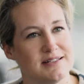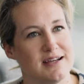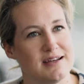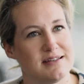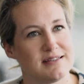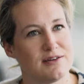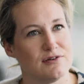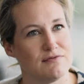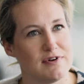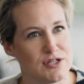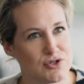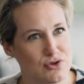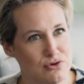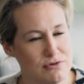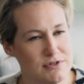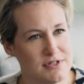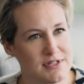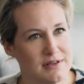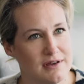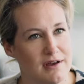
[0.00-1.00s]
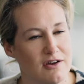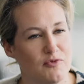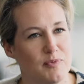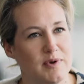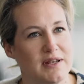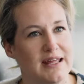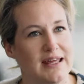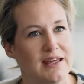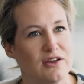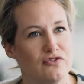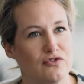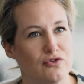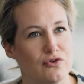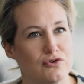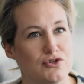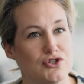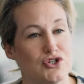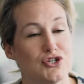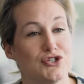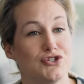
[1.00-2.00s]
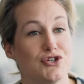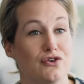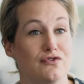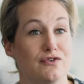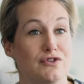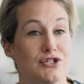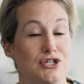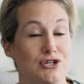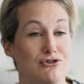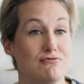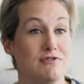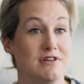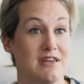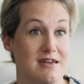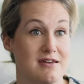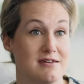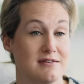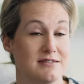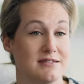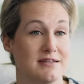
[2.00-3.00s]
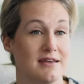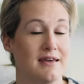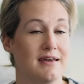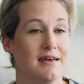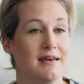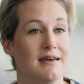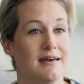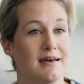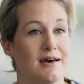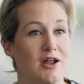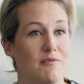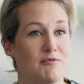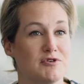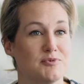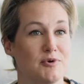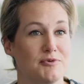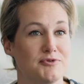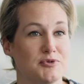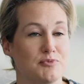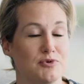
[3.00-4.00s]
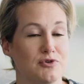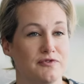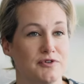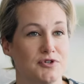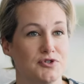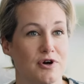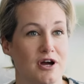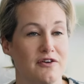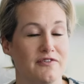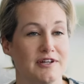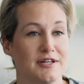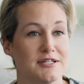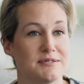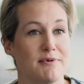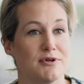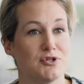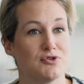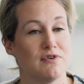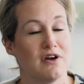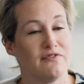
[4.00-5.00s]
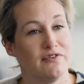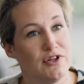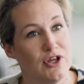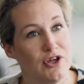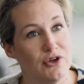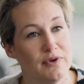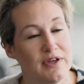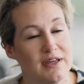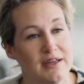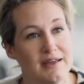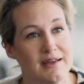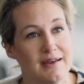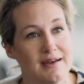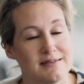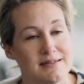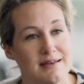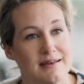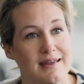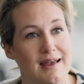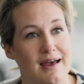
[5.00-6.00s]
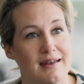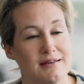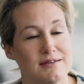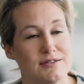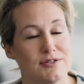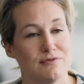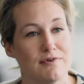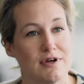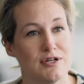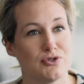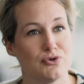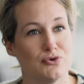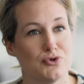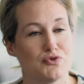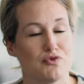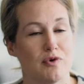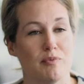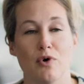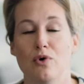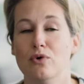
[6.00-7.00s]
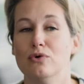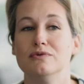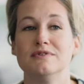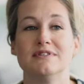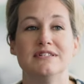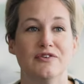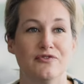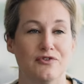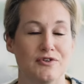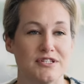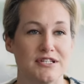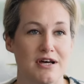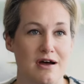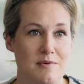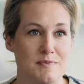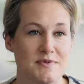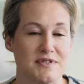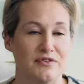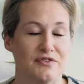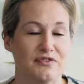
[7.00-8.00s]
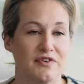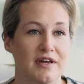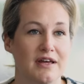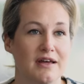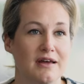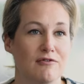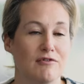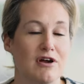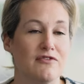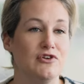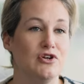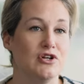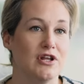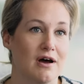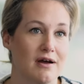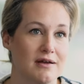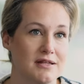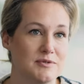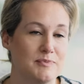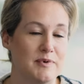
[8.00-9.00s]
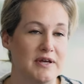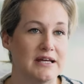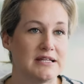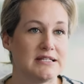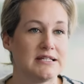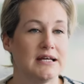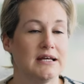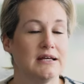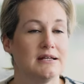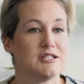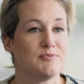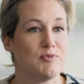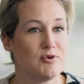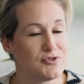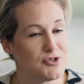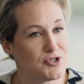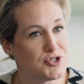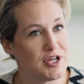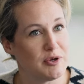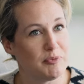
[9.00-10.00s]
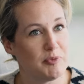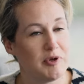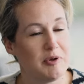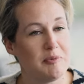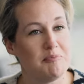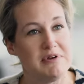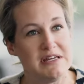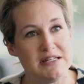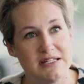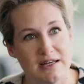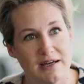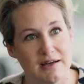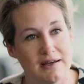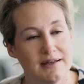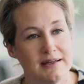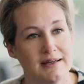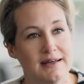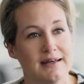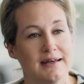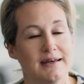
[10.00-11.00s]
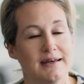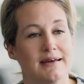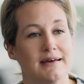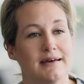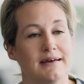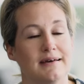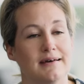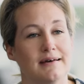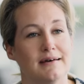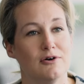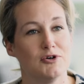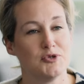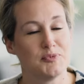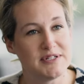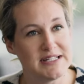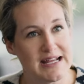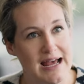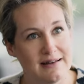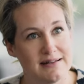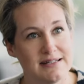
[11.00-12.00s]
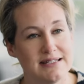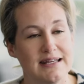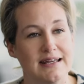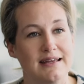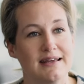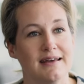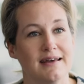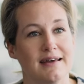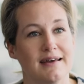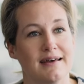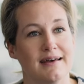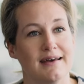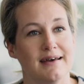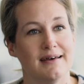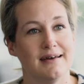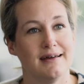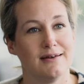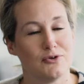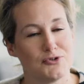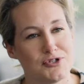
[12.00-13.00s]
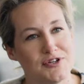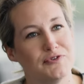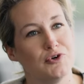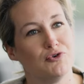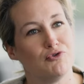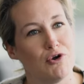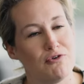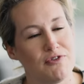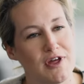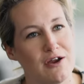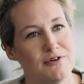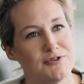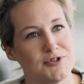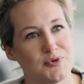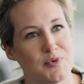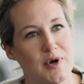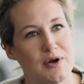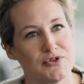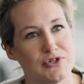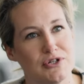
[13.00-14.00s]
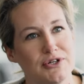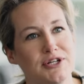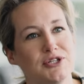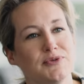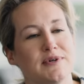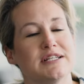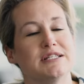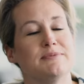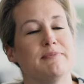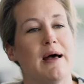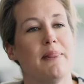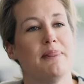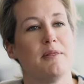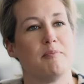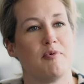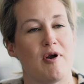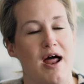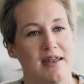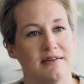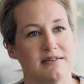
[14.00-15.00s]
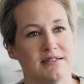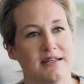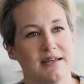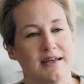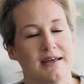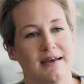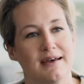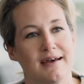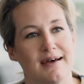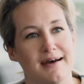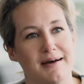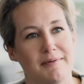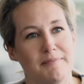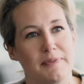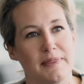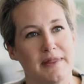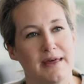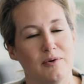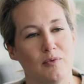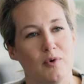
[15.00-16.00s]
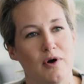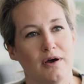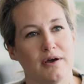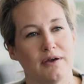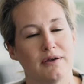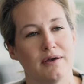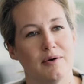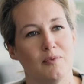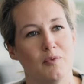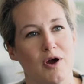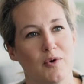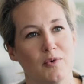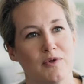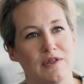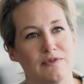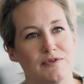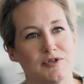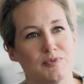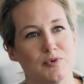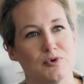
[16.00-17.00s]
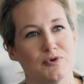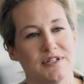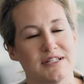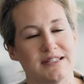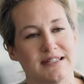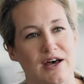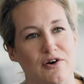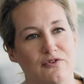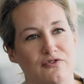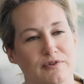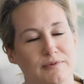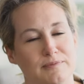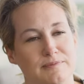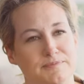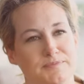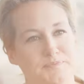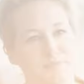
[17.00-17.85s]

at Ascot Racecourse. I've been here for just over 2 years, and I'm responsible for driving as much revenue as I can into the racecourse from all different types of revenue lines, be it sponsorship, media, hospitality, and lots of different growth areas as well. So looking to expand the brand and work within the sport itself.